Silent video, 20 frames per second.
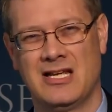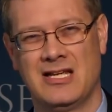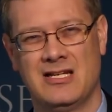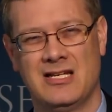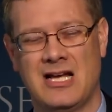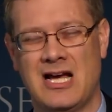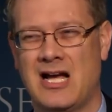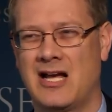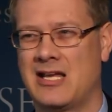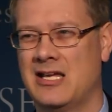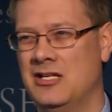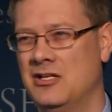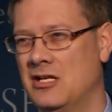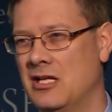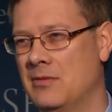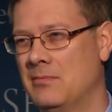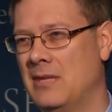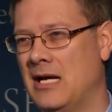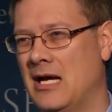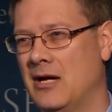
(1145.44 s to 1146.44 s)
hey, doc, can you
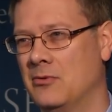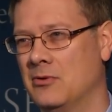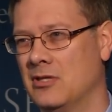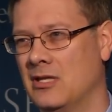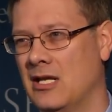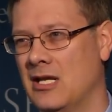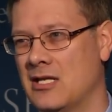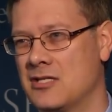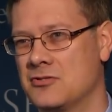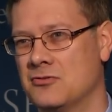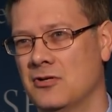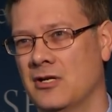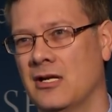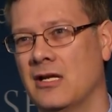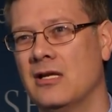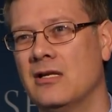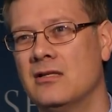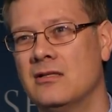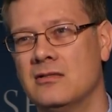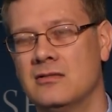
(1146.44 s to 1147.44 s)
get by with an x
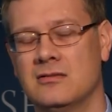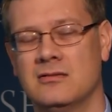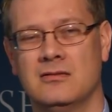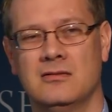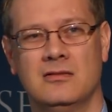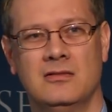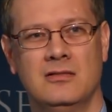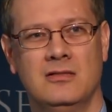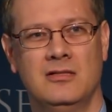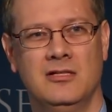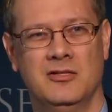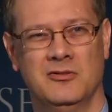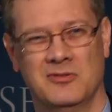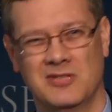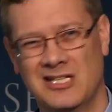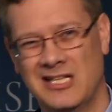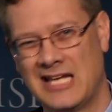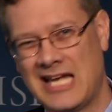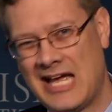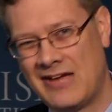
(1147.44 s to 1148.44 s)
ray? You
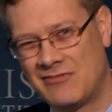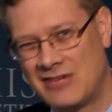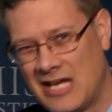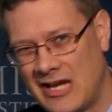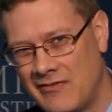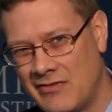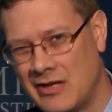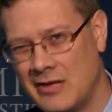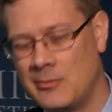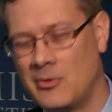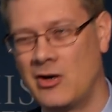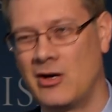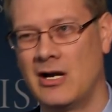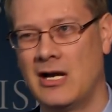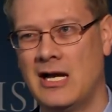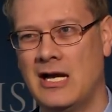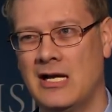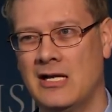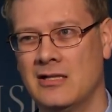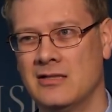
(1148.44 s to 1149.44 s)
really have to have the
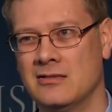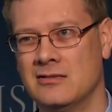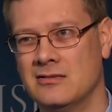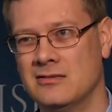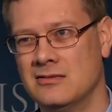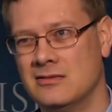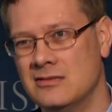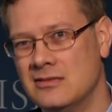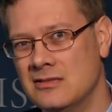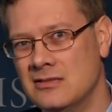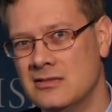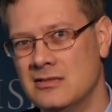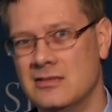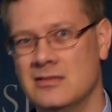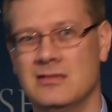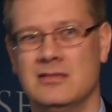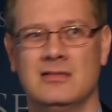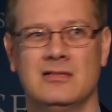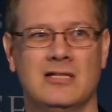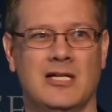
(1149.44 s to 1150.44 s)
MRI.
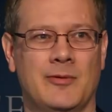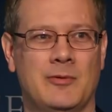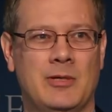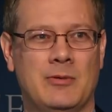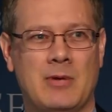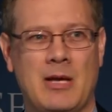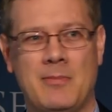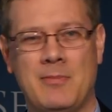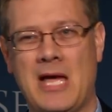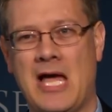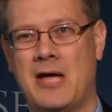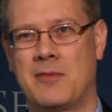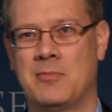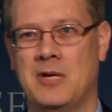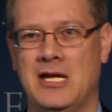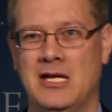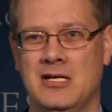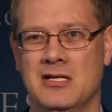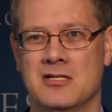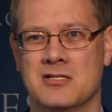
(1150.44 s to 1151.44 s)
I mean, my
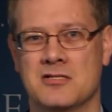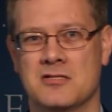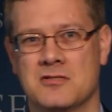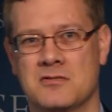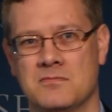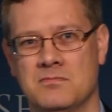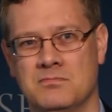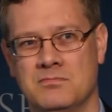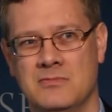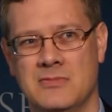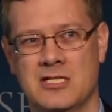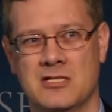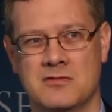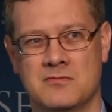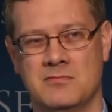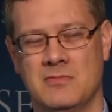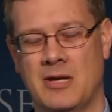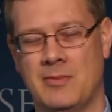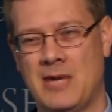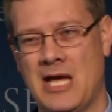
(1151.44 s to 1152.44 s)
back pain is,
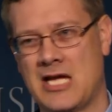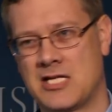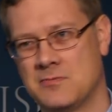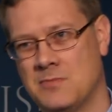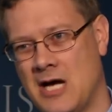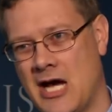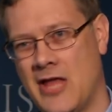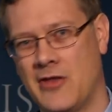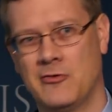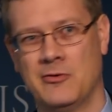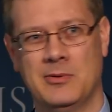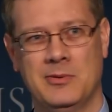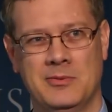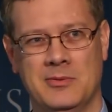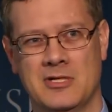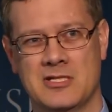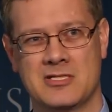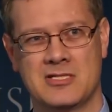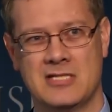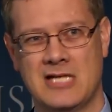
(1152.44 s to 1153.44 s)
my back's bothering me,
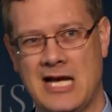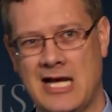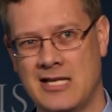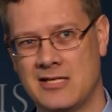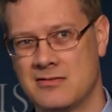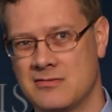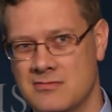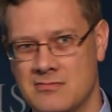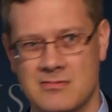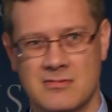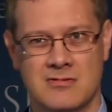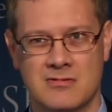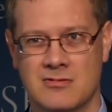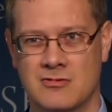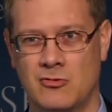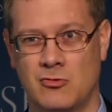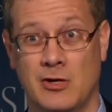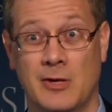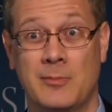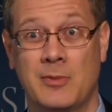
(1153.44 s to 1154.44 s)
but it's not
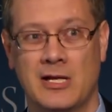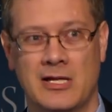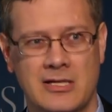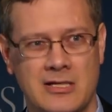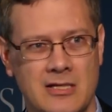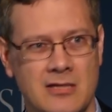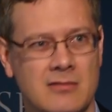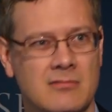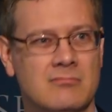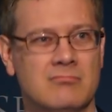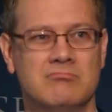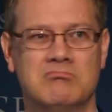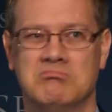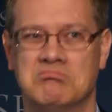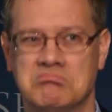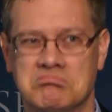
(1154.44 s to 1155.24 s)
crippling.